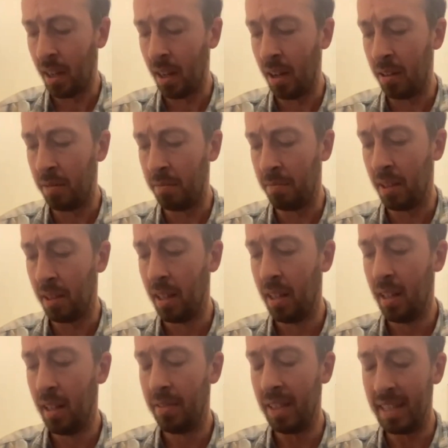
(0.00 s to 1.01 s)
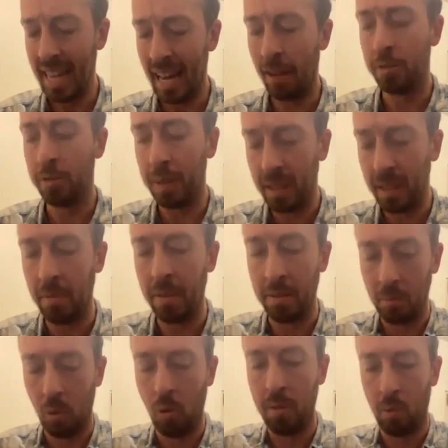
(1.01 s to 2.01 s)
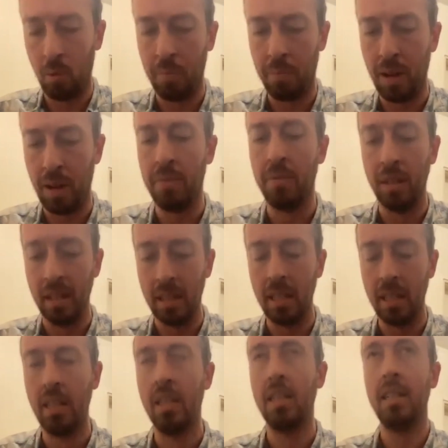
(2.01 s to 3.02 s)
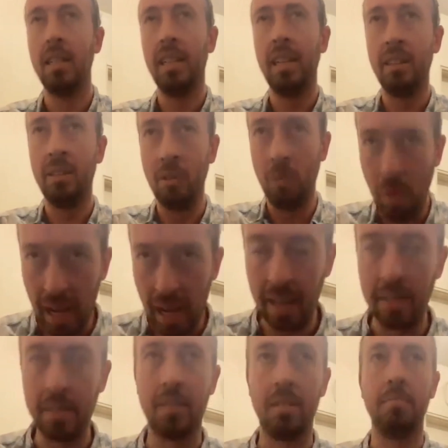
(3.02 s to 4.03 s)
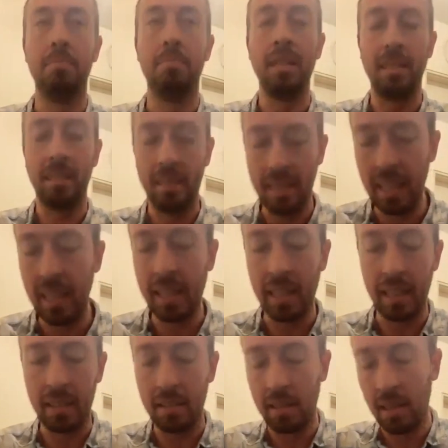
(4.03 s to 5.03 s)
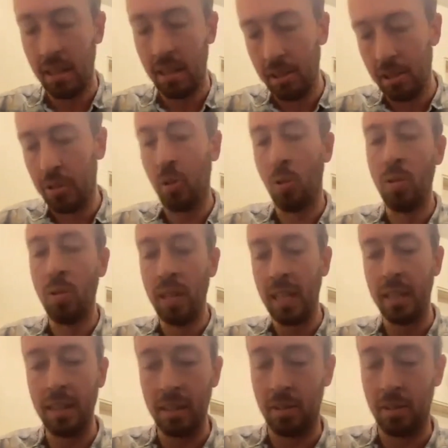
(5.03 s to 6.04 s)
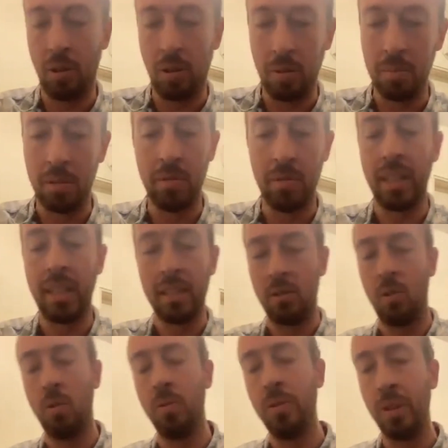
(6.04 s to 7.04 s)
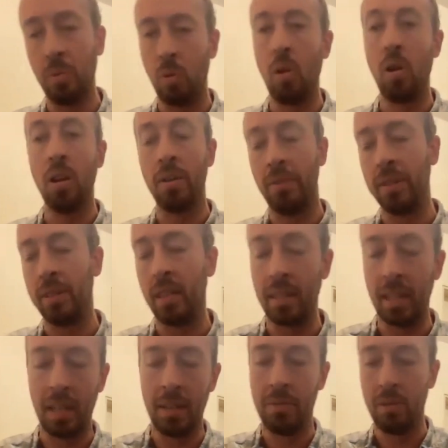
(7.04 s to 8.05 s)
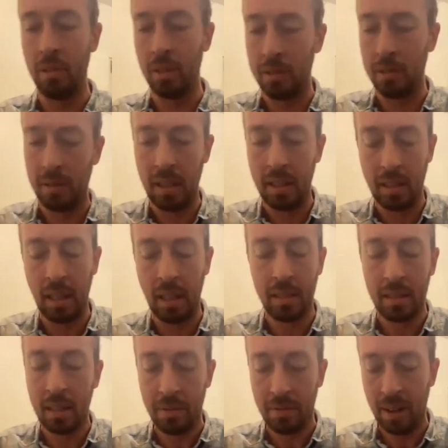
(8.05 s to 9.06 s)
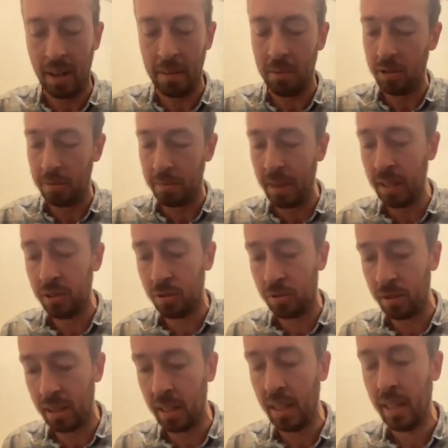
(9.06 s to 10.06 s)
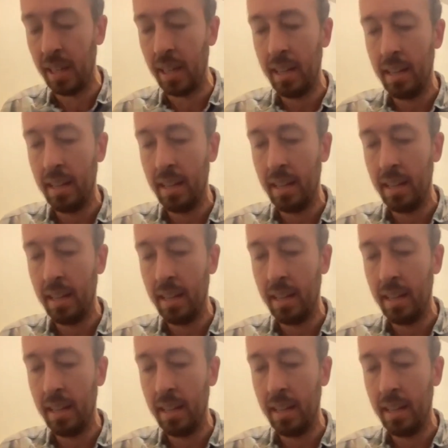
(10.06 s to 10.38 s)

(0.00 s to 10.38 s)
that now is becoming more and more prevalent in the West by seeing it solely in these terms of like it's only wrong if it's identifiable as bigotry,